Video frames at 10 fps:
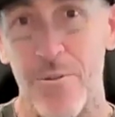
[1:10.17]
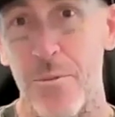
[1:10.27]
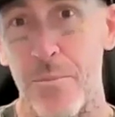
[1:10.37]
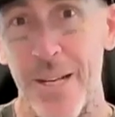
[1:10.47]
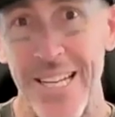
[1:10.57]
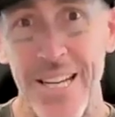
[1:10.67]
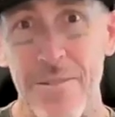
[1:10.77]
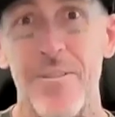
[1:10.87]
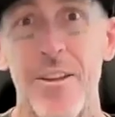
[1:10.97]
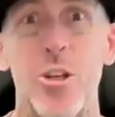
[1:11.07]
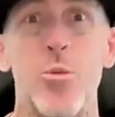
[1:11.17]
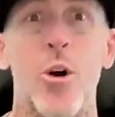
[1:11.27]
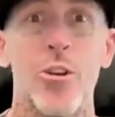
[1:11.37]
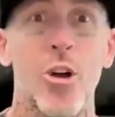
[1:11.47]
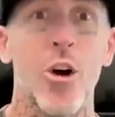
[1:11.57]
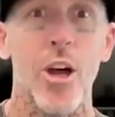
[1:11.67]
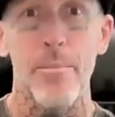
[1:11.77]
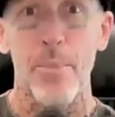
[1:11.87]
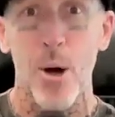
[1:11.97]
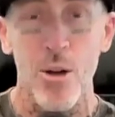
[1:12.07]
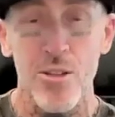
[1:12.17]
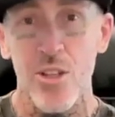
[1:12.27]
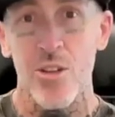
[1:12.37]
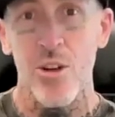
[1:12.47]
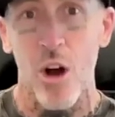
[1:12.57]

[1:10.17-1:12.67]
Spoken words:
to believe that you are not a person